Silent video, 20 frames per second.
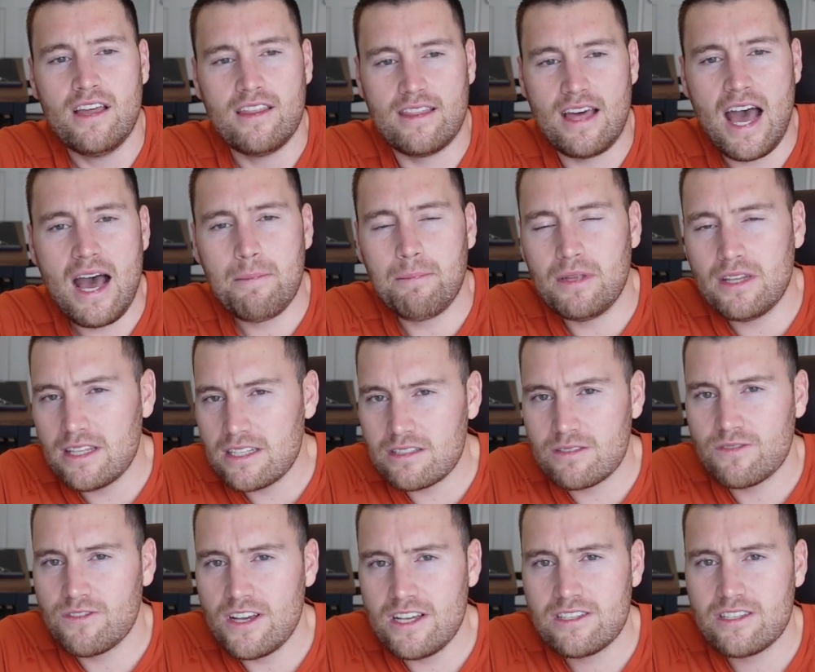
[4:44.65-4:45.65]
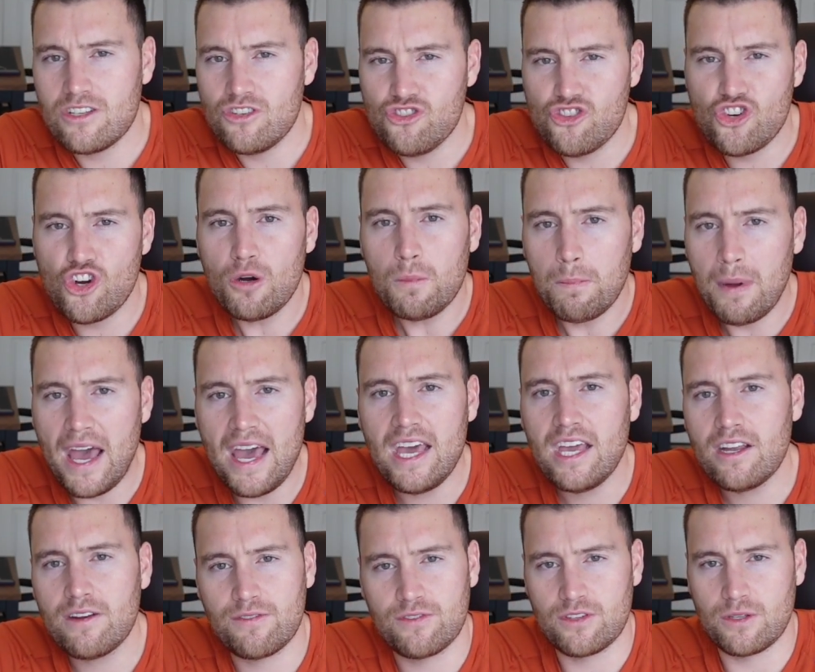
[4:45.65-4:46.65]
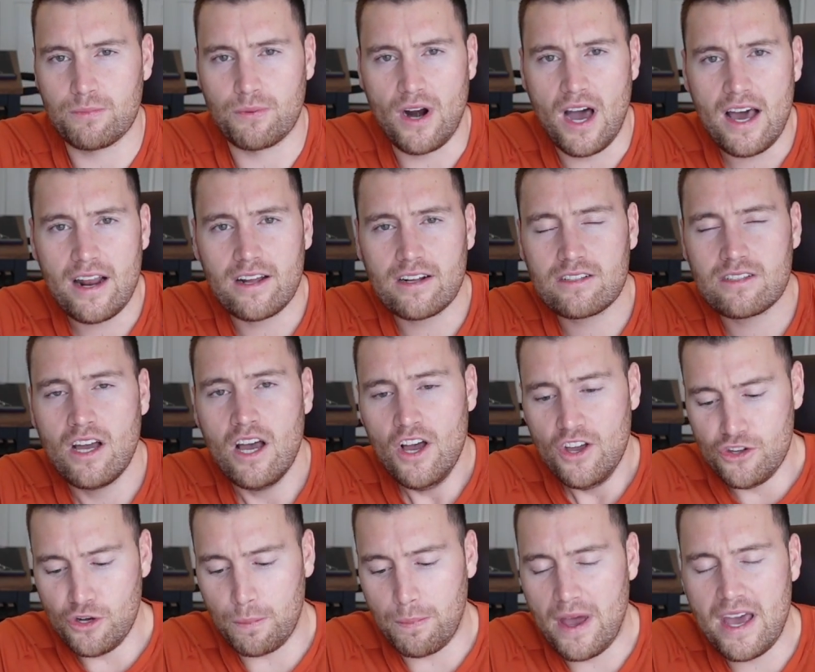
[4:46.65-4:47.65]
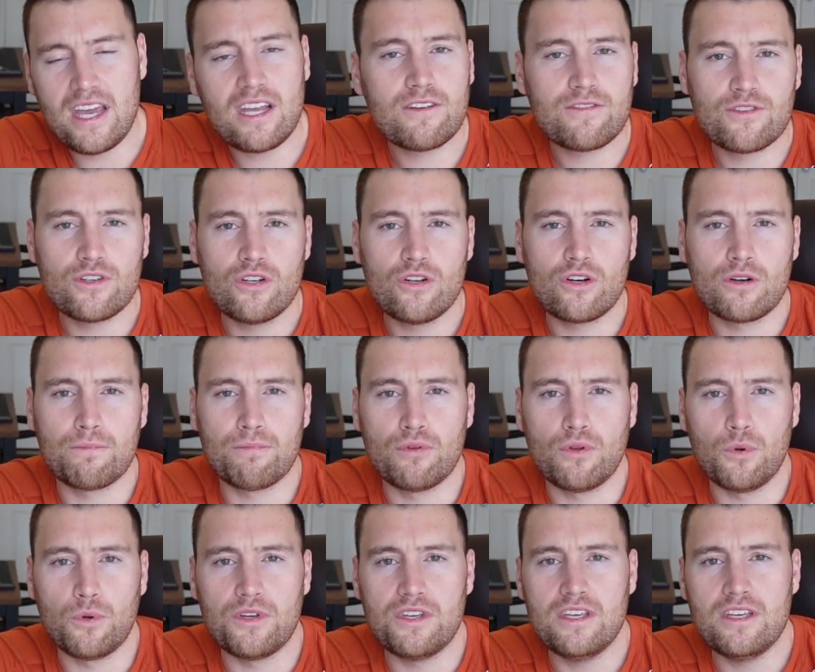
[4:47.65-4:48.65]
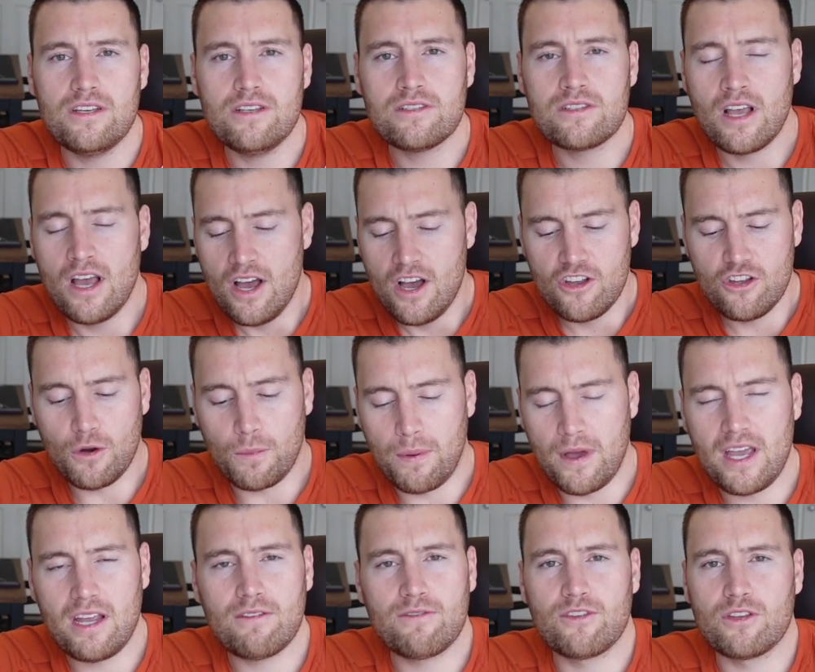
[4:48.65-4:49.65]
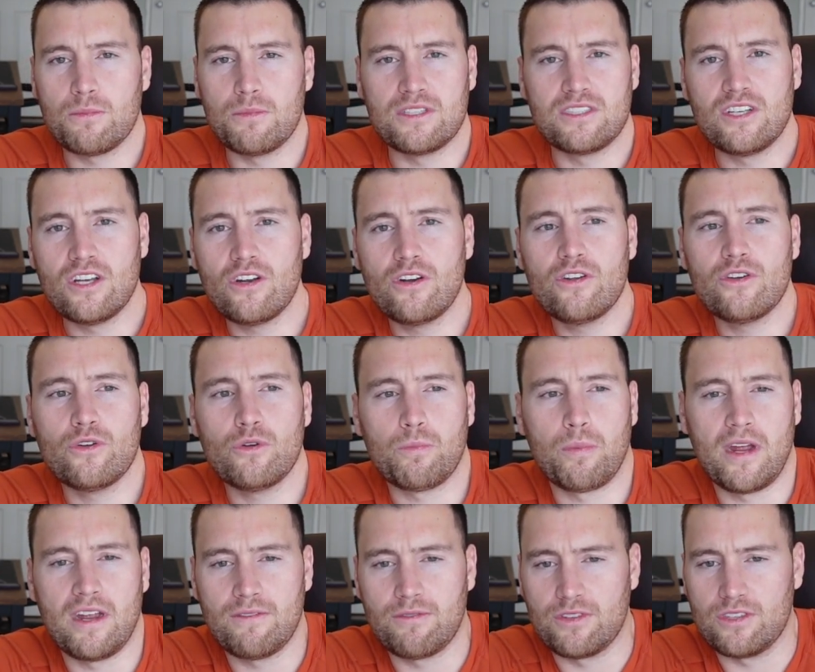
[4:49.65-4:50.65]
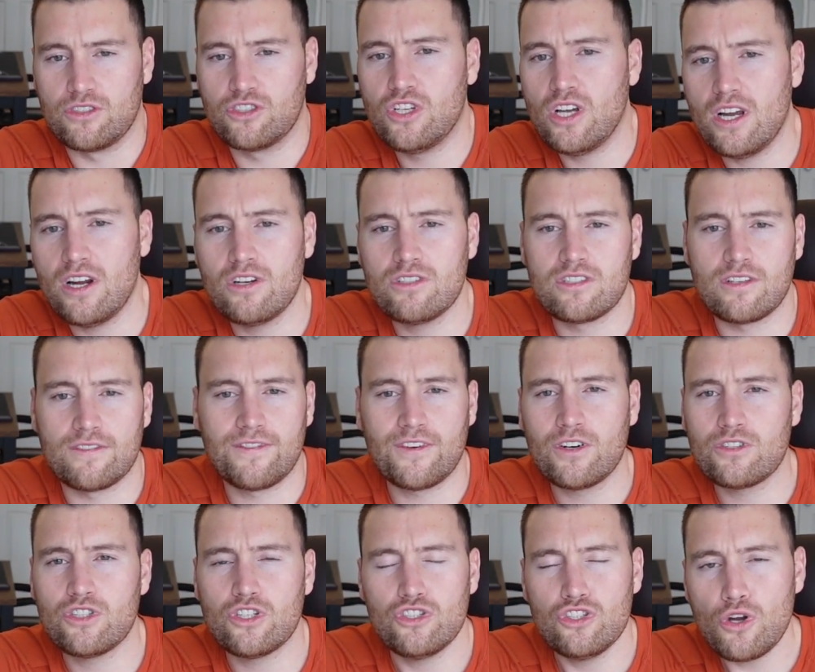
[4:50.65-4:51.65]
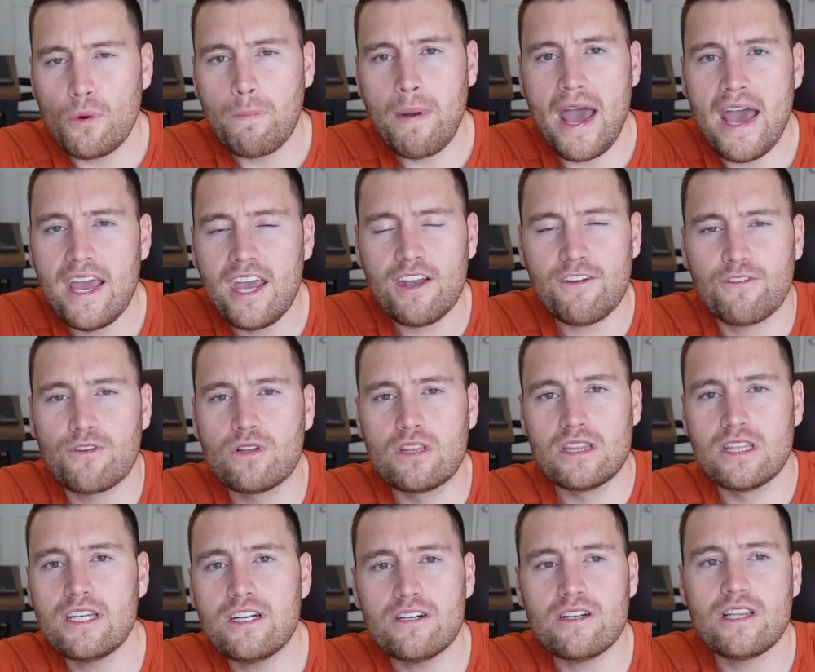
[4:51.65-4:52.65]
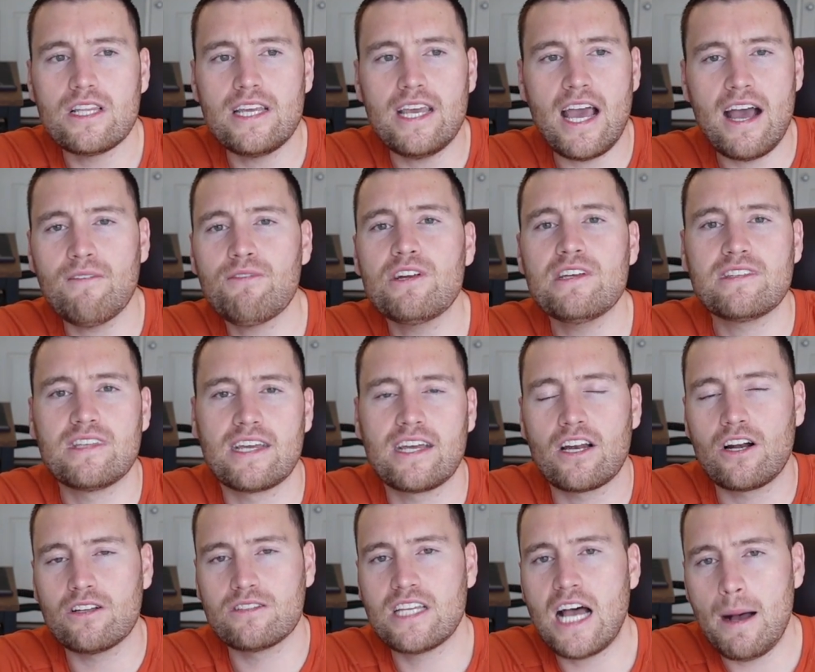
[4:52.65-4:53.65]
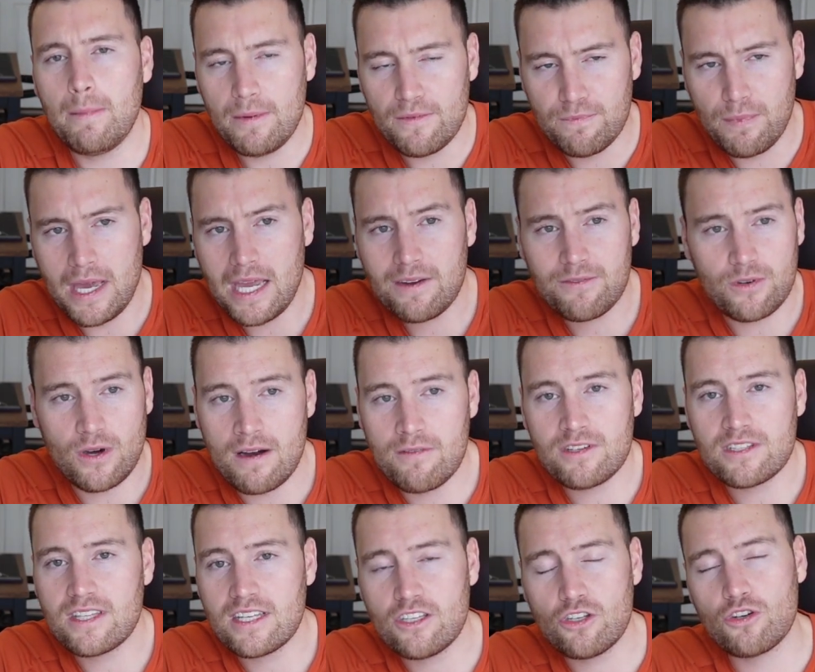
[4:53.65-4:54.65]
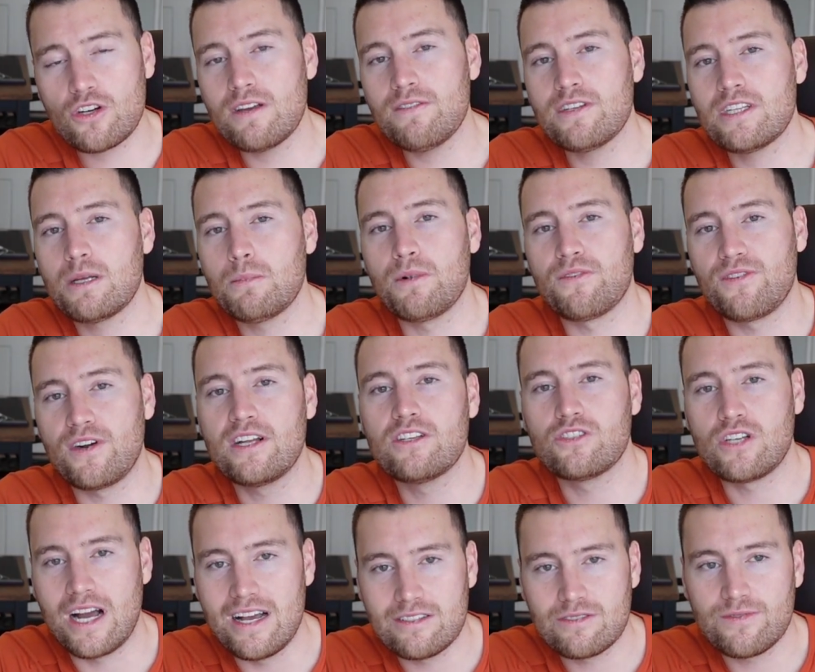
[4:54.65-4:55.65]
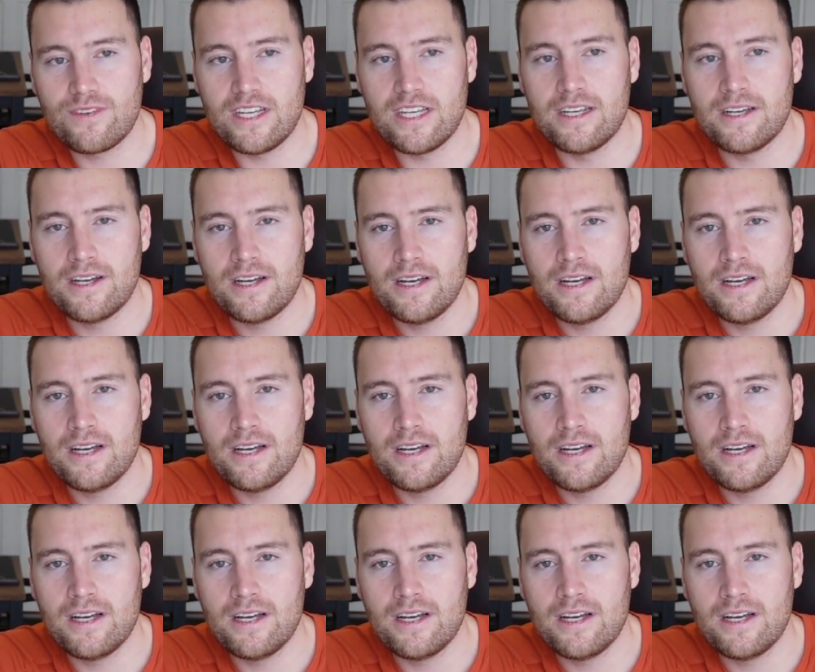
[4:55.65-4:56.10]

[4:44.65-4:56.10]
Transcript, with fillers: that. But let's face it, you're paying for the product. You're paying for your employees. You're paying for the material. You're paying for the chairs, the furniture. You're paying for literally everything. And on top of paying for everything, you're giving them a franchise fee,